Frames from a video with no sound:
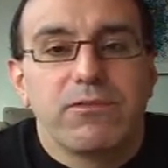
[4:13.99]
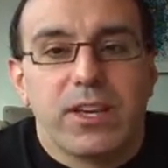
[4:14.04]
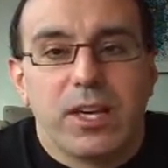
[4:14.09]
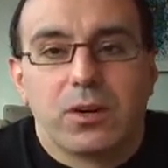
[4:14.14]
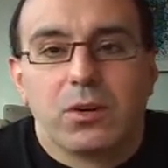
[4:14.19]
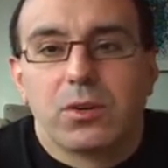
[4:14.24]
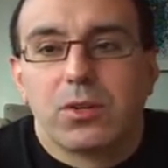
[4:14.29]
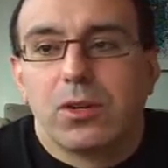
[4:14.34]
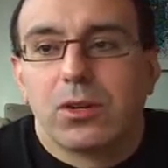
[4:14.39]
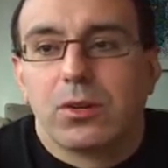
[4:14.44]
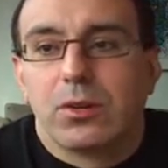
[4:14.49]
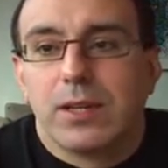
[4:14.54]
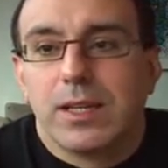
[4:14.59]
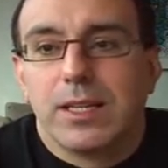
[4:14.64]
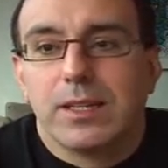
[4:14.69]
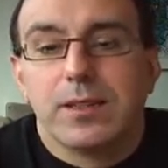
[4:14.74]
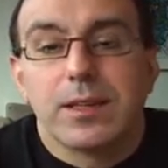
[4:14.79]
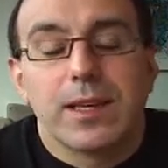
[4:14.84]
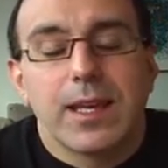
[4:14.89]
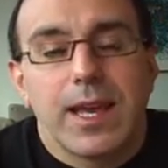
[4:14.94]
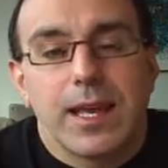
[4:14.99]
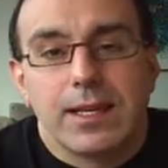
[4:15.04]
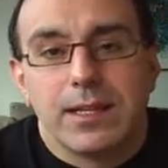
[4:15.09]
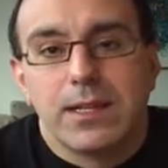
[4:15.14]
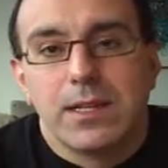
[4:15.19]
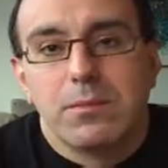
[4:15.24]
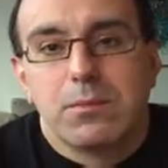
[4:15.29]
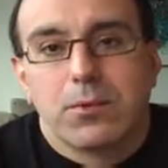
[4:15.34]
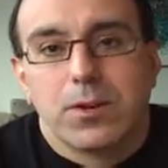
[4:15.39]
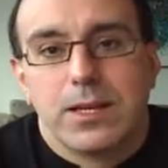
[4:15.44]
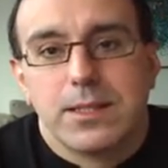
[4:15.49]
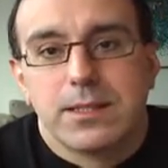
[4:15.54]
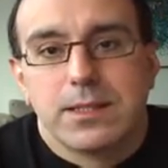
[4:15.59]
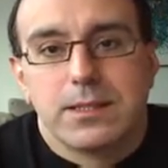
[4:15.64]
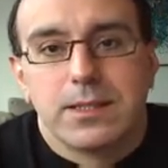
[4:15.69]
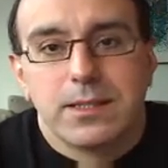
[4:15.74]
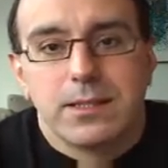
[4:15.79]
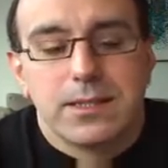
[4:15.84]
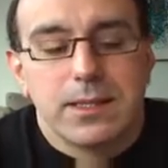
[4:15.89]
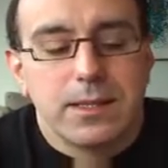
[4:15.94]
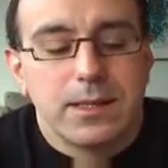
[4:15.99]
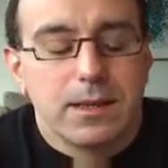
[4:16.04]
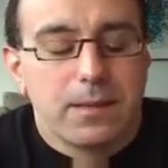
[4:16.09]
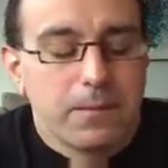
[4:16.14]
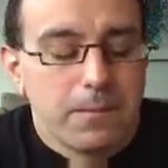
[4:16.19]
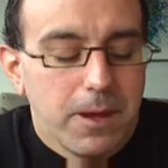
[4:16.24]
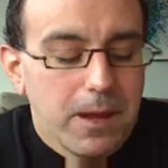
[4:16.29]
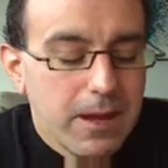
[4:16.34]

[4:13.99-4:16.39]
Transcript: failure in the Kennedy presidency.